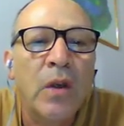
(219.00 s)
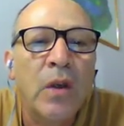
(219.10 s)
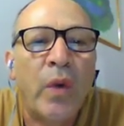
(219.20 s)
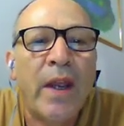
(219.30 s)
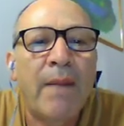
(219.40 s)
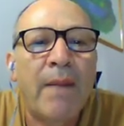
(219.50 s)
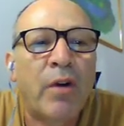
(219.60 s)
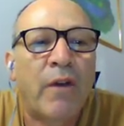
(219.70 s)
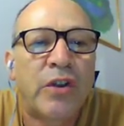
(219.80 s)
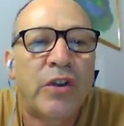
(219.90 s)
We have
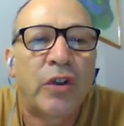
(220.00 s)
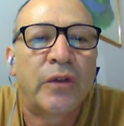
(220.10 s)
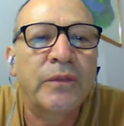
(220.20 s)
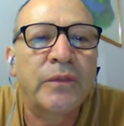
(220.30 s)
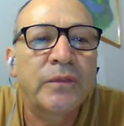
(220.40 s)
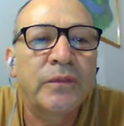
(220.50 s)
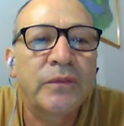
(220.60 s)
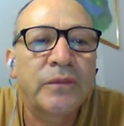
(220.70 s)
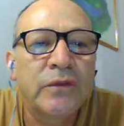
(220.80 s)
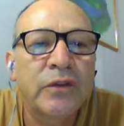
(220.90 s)
professor.
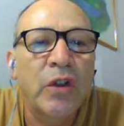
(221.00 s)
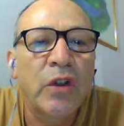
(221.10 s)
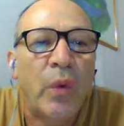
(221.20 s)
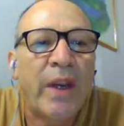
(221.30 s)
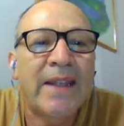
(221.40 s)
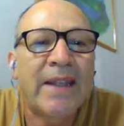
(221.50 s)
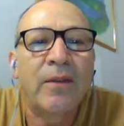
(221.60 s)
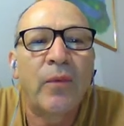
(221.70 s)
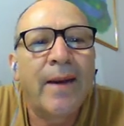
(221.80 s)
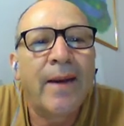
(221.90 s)
We
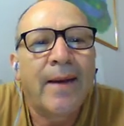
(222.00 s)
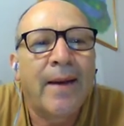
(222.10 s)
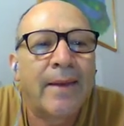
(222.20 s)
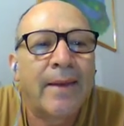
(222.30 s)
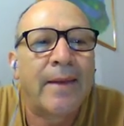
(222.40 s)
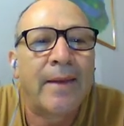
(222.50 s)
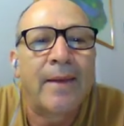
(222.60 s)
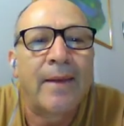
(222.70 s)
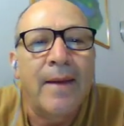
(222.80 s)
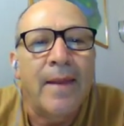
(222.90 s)
have cut the
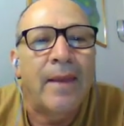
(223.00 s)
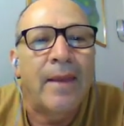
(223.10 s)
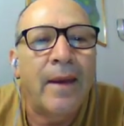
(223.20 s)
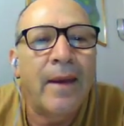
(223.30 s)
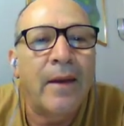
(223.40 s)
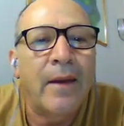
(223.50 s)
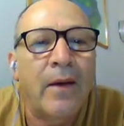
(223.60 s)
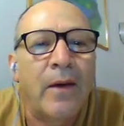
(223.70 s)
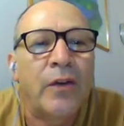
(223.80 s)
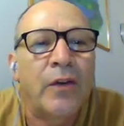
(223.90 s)
end
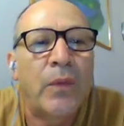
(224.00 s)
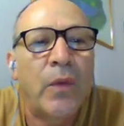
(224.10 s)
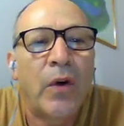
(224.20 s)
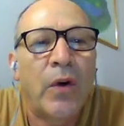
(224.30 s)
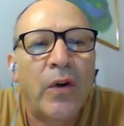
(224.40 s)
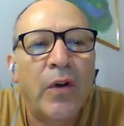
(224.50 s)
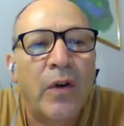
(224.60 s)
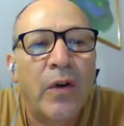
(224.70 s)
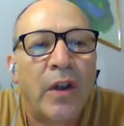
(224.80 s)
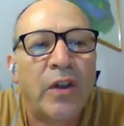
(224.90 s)
of the word,
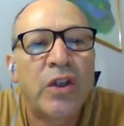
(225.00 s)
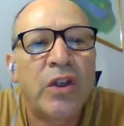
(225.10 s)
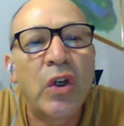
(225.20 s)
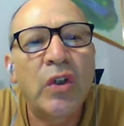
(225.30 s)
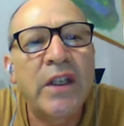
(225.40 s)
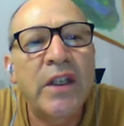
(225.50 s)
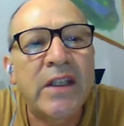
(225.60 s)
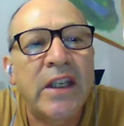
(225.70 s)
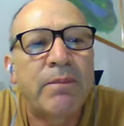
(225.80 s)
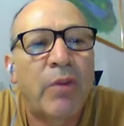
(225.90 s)
and the result of this
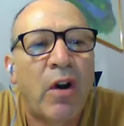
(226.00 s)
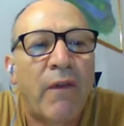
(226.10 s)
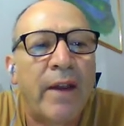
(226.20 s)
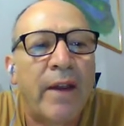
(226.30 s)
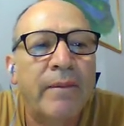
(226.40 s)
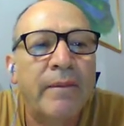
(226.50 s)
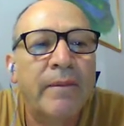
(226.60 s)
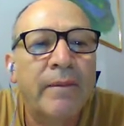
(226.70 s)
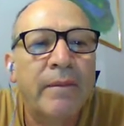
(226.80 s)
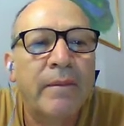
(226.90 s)
is prof.
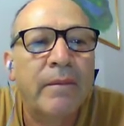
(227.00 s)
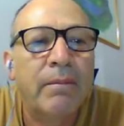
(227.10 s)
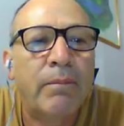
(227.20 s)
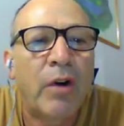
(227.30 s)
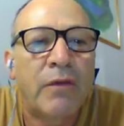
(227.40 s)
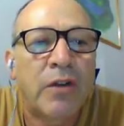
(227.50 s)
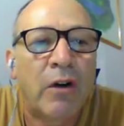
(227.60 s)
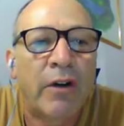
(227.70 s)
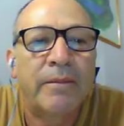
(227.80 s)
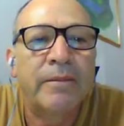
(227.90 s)

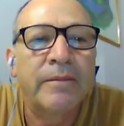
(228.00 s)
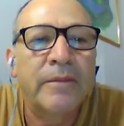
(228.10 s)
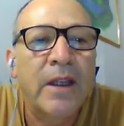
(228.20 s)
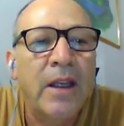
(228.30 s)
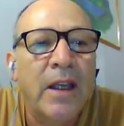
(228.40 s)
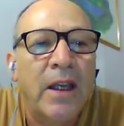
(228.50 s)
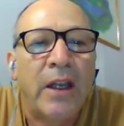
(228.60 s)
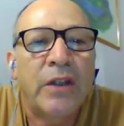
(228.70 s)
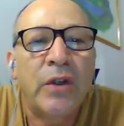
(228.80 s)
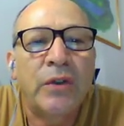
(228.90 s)
Sorry.
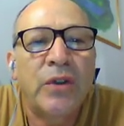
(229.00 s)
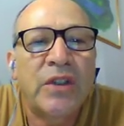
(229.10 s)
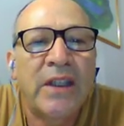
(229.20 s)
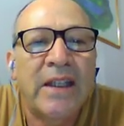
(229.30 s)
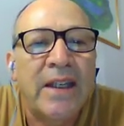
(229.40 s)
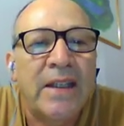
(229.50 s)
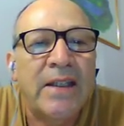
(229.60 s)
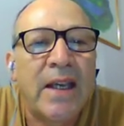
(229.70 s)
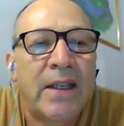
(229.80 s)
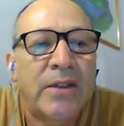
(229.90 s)
Let's go to see
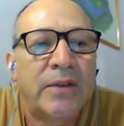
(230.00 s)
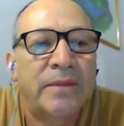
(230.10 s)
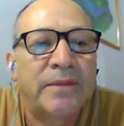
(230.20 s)
gymnasium.